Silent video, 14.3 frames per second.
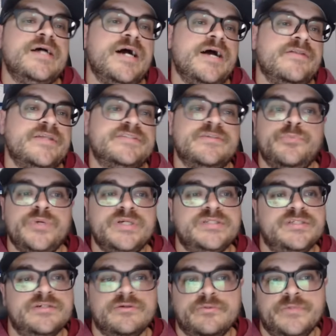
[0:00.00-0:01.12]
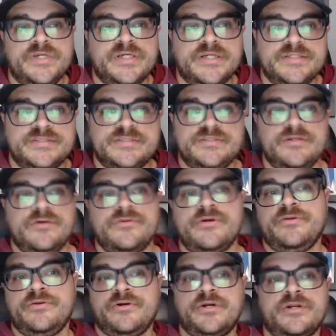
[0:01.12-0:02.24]
that's a big deal because, you know,
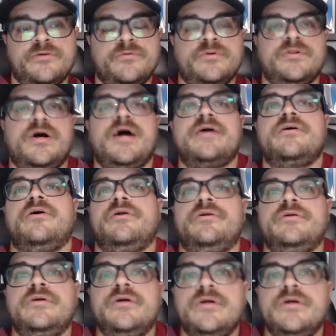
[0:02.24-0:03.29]
they're going to rely on